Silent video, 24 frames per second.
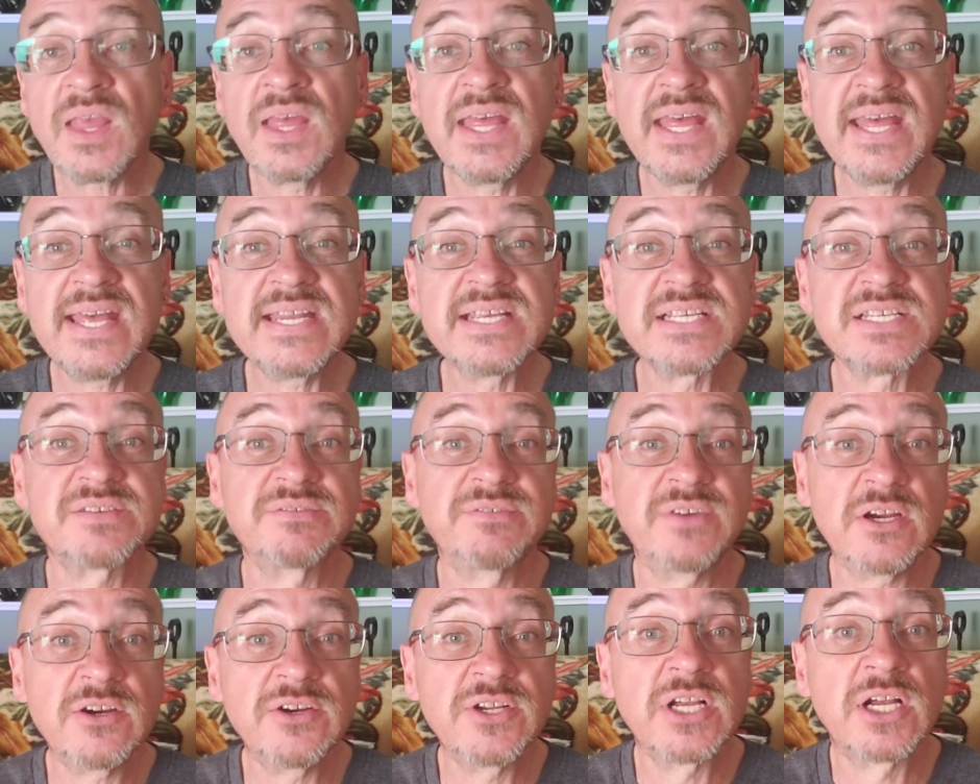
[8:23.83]
It is
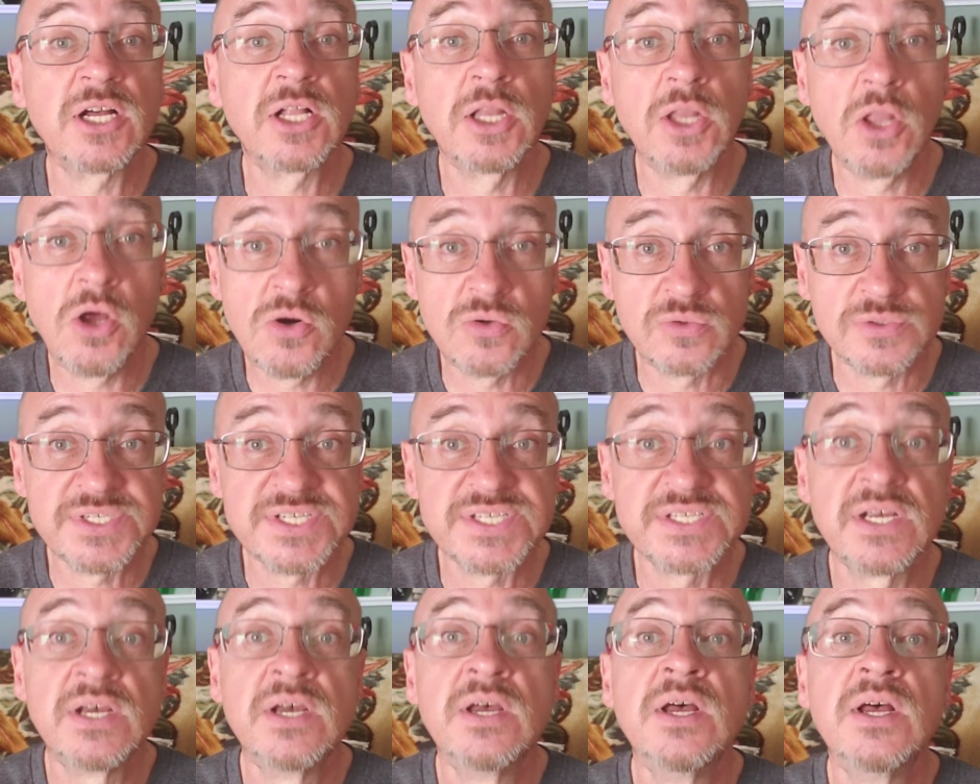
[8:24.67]
very
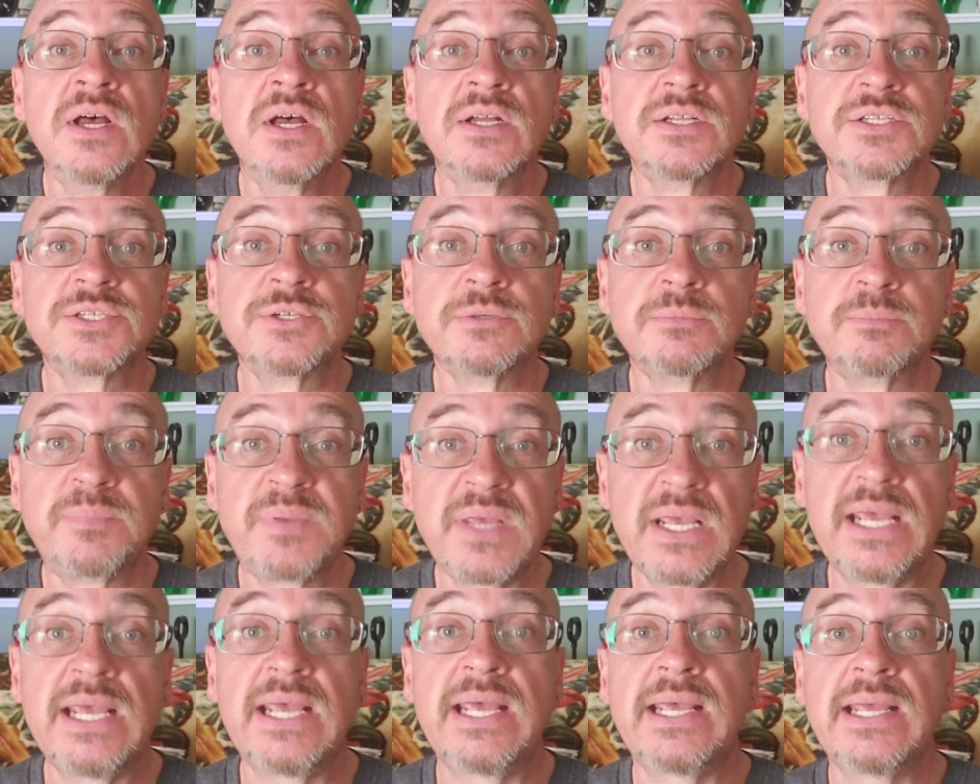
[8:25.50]
close to
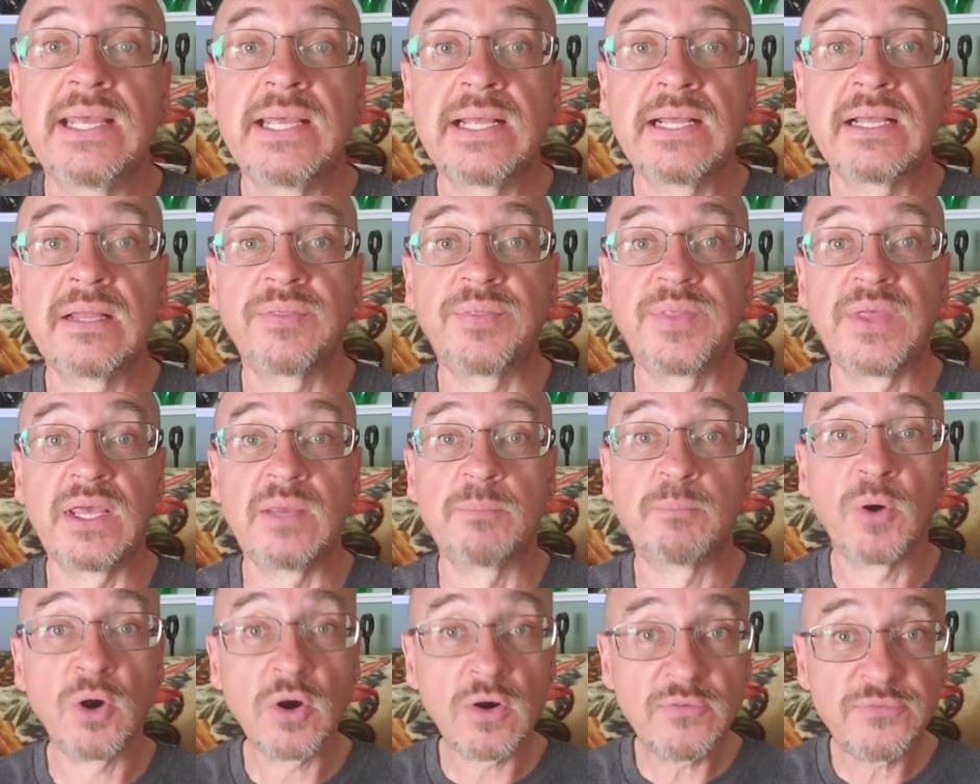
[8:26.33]
being the
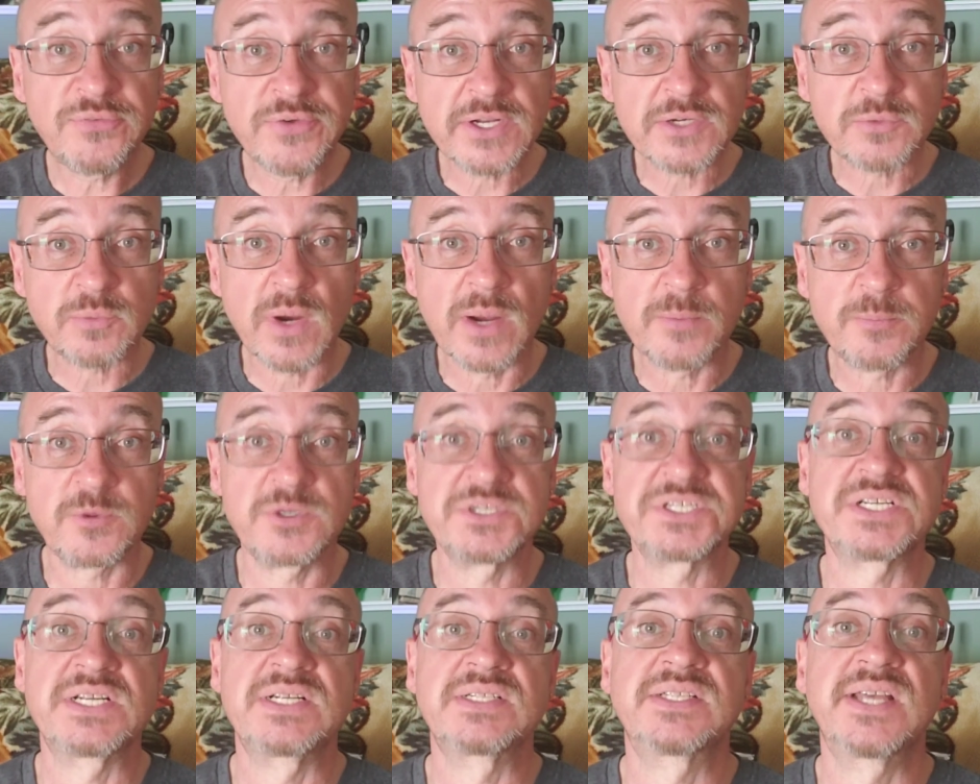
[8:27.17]
perfect
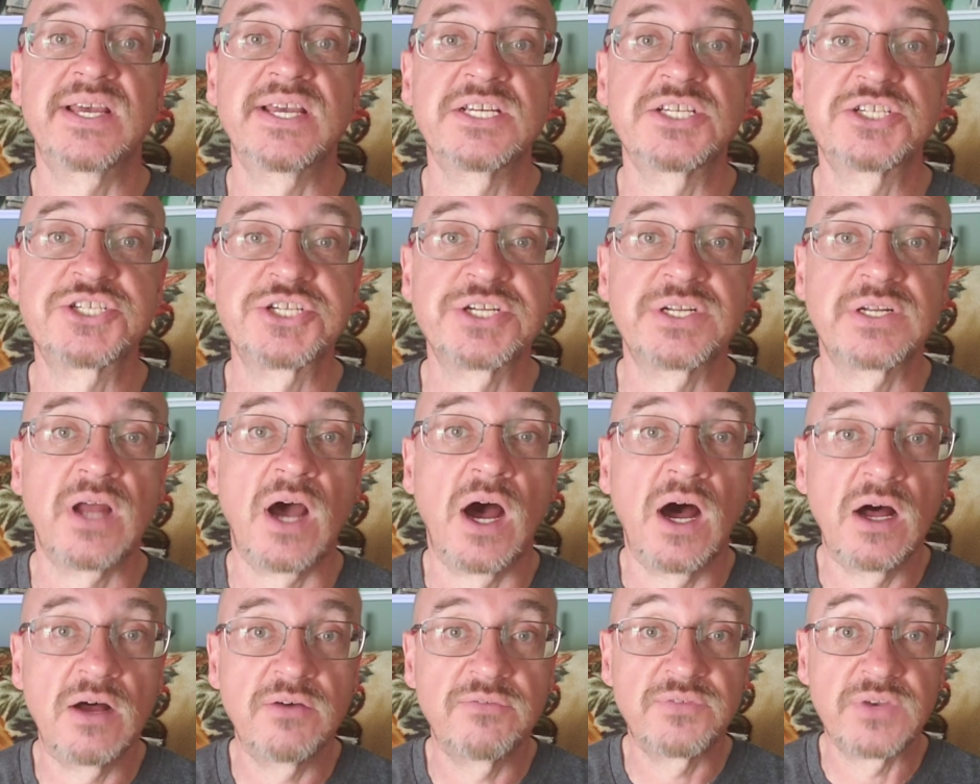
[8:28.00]
representation
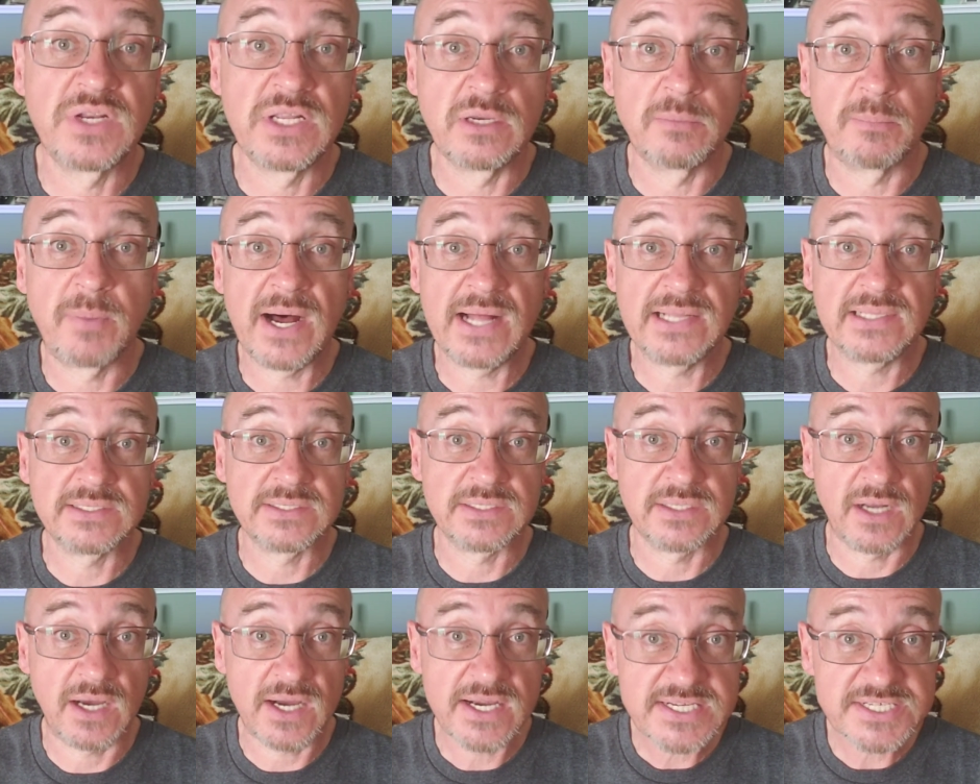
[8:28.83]
of
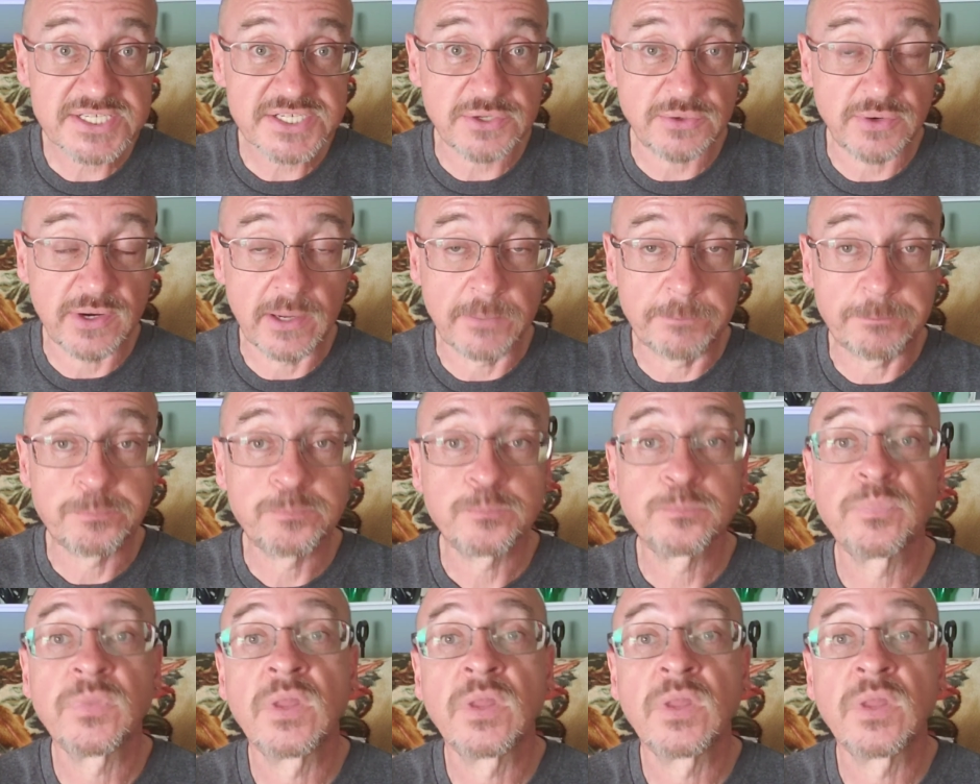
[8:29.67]
Neapolitan ice cream.